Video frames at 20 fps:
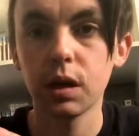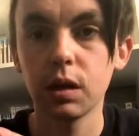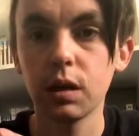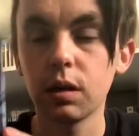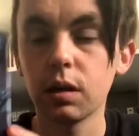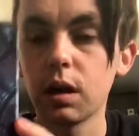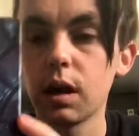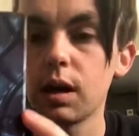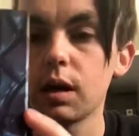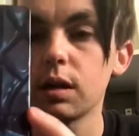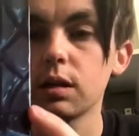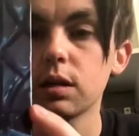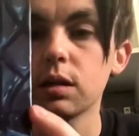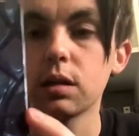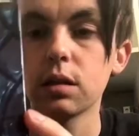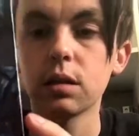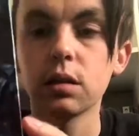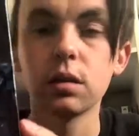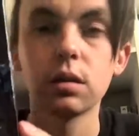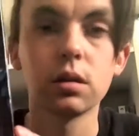
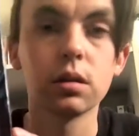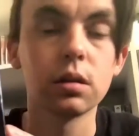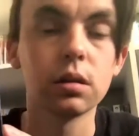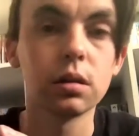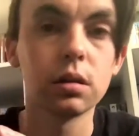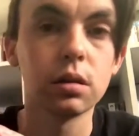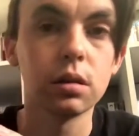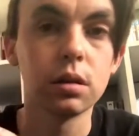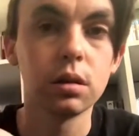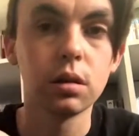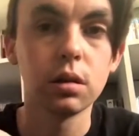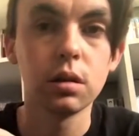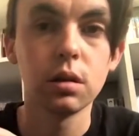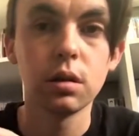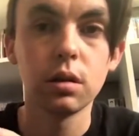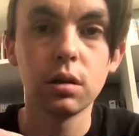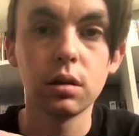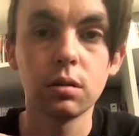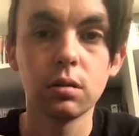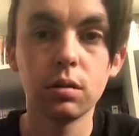glass,
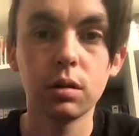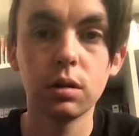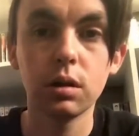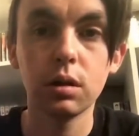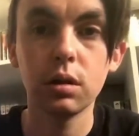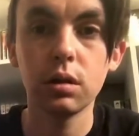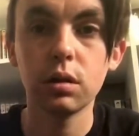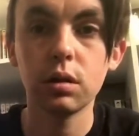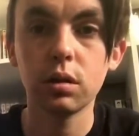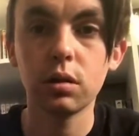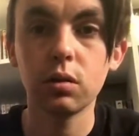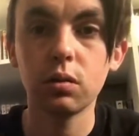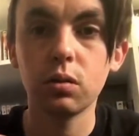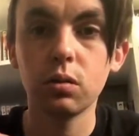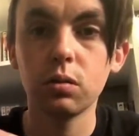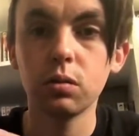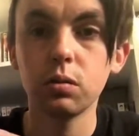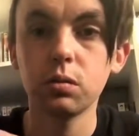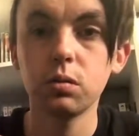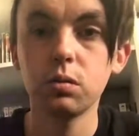which is
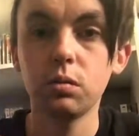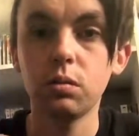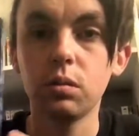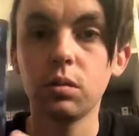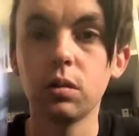cool.